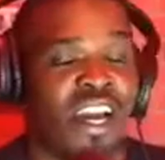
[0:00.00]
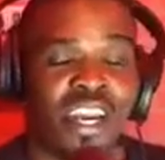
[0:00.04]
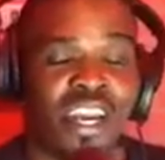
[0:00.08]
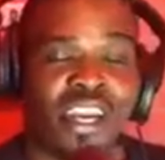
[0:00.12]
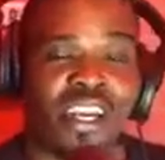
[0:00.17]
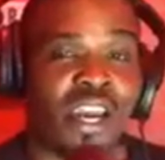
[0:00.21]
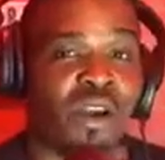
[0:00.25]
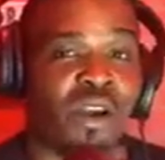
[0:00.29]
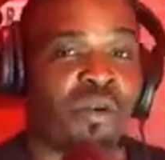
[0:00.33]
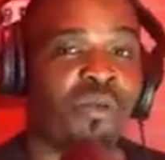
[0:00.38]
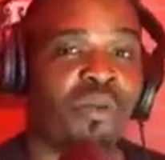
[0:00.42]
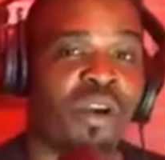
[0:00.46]

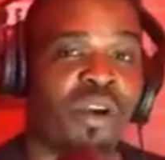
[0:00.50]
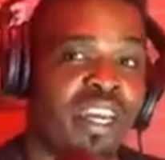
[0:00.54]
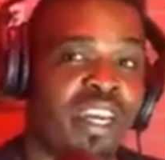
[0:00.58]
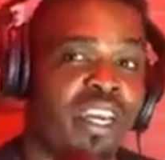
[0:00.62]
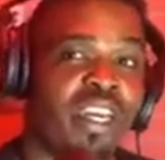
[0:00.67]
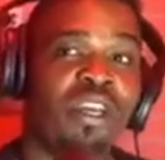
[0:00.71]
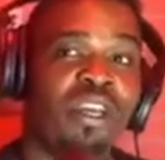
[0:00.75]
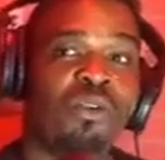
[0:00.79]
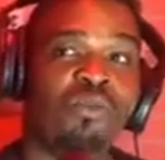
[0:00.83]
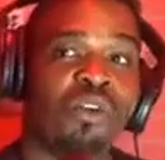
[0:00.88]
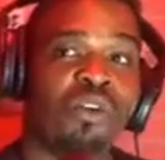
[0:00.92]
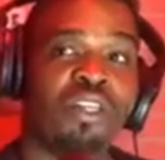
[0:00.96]
That
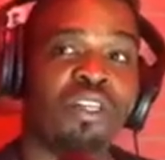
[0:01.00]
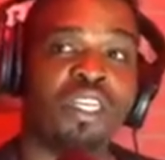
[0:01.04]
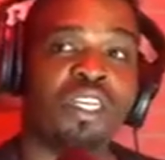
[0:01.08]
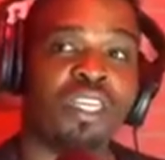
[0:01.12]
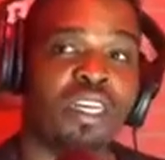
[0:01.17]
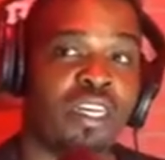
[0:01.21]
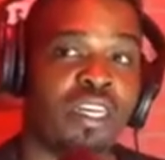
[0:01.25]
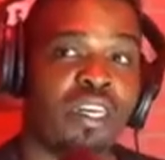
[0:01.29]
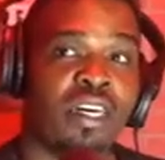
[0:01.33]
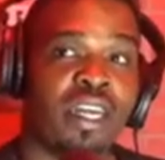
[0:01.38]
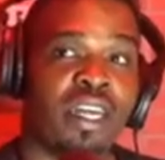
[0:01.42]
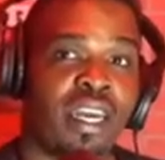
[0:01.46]
weed will
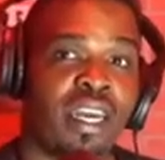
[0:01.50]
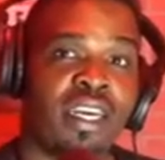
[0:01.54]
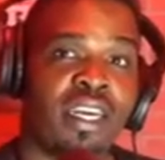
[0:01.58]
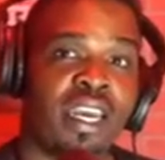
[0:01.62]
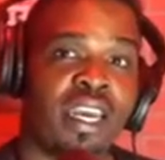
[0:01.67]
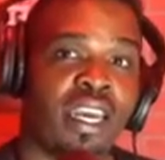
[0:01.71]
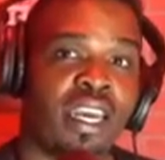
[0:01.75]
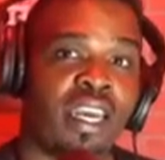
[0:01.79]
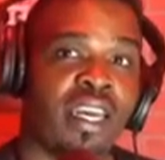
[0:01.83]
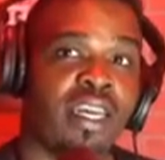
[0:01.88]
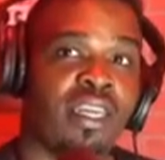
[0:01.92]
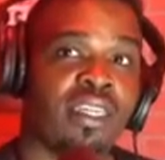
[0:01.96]
chill
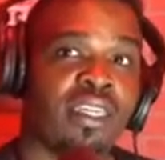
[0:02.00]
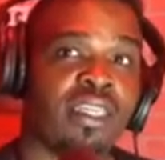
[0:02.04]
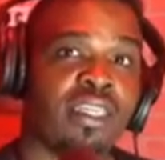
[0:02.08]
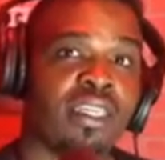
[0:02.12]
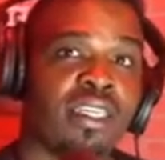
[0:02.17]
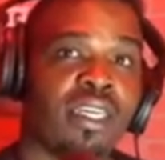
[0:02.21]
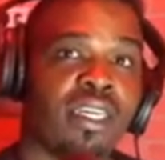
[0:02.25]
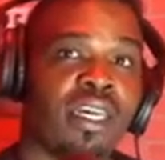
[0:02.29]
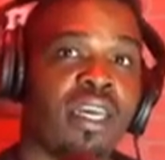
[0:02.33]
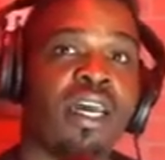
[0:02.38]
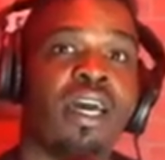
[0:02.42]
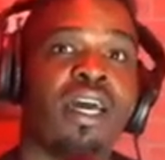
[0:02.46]
their ass,
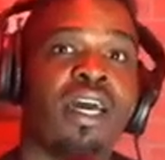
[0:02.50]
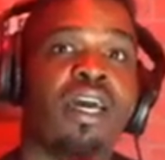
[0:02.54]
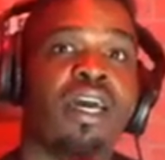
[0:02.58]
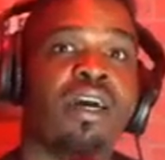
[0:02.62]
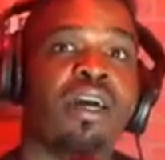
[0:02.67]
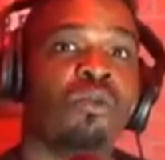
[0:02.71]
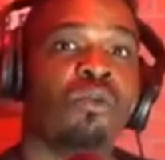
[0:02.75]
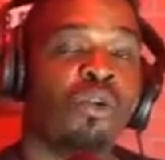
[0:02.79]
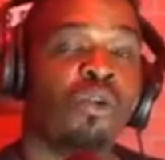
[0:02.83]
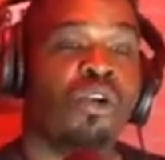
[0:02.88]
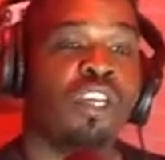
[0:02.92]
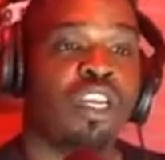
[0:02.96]

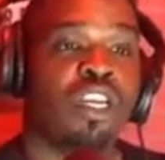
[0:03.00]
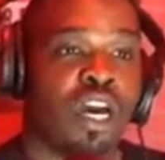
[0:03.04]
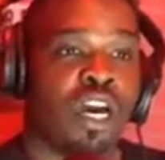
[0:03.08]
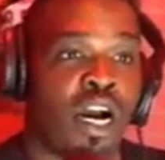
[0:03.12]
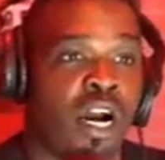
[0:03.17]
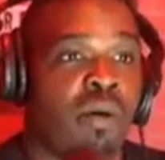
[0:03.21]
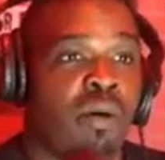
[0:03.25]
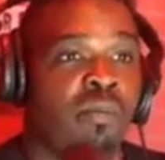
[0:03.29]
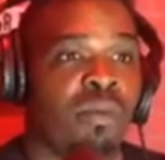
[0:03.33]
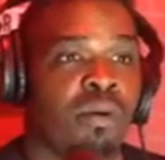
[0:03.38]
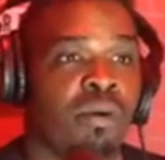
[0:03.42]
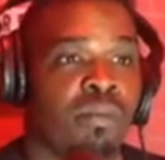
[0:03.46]
will
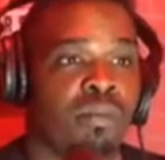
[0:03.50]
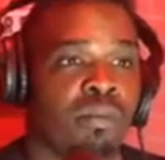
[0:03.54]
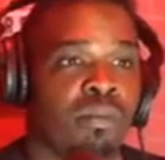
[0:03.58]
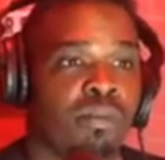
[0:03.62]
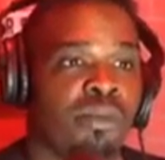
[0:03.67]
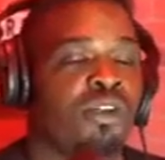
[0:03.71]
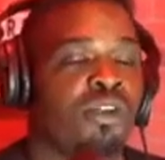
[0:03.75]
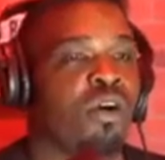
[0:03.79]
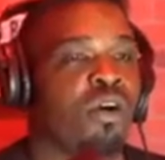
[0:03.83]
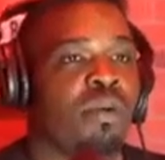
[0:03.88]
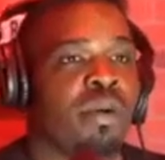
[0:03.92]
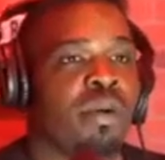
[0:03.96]
numb them. You
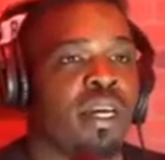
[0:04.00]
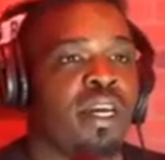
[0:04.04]
know what I mean?